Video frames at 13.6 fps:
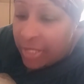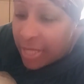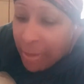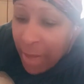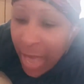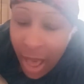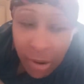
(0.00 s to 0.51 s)

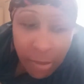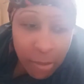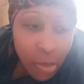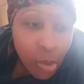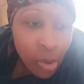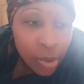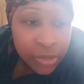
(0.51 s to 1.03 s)
somehow the
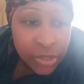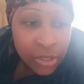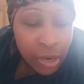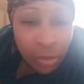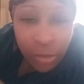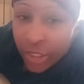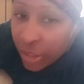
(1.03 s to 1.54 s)
Moors,
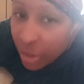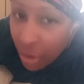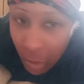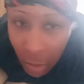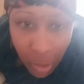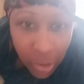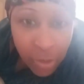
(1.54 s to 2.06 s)
the
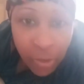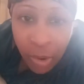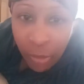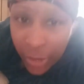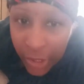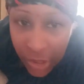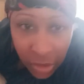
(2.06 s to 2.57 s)

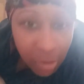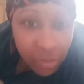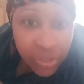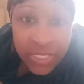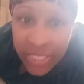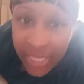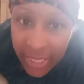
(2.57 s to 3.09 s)

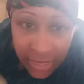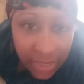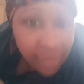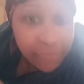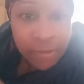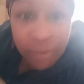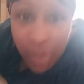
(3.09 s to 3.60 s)
original
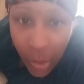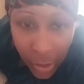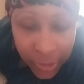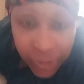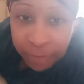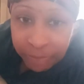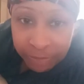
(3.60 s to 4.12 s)
descendants of the
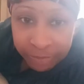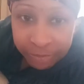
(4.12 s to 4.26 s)
Moors,